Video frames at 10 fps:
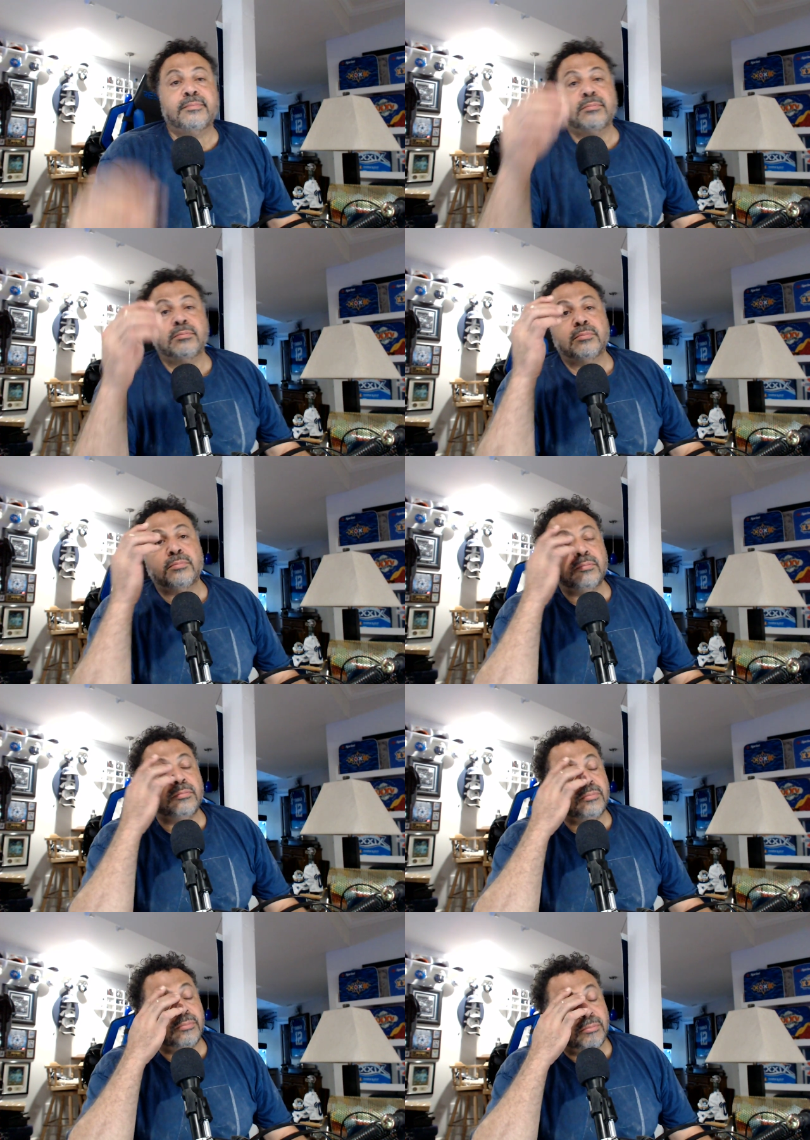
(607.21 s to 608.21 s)

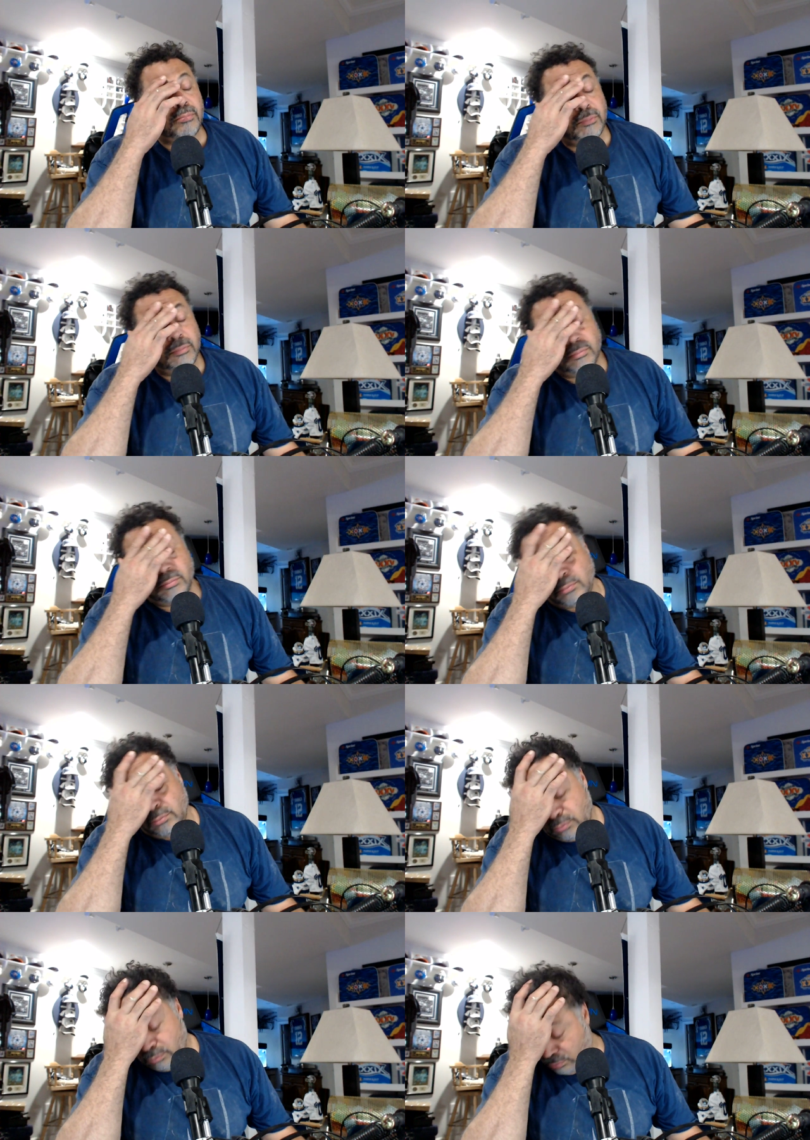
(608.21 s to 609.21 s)
(silence)